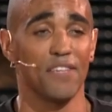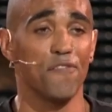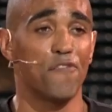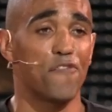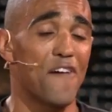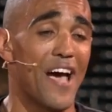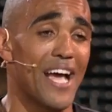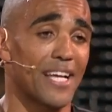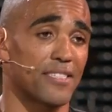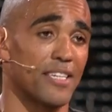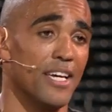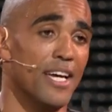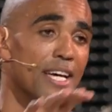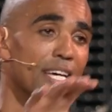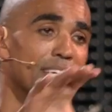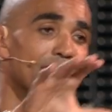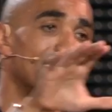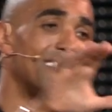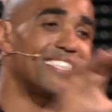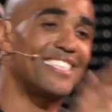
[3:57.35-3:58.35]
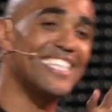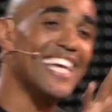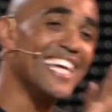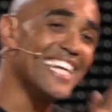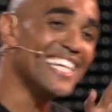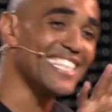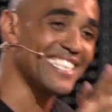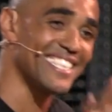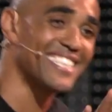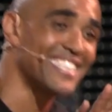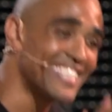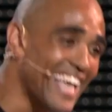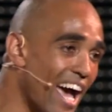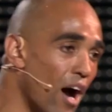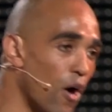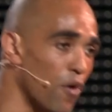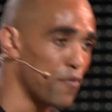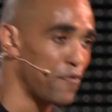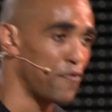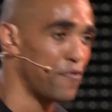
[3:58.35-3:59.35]
In fact, sin
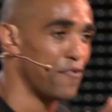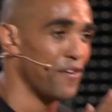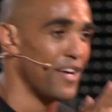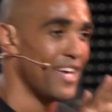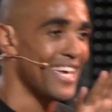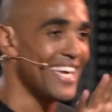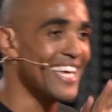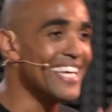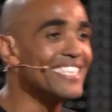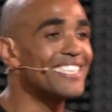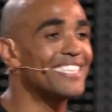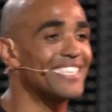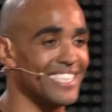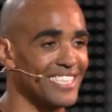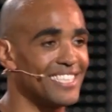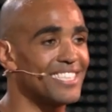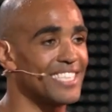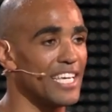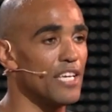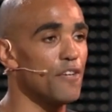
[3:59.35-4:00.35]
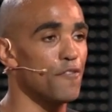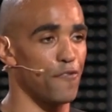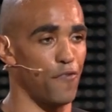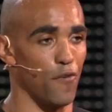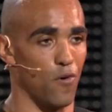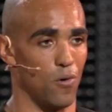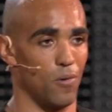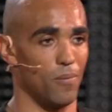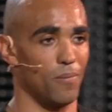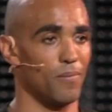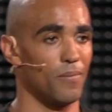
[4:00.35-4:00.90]
itself is deceitful.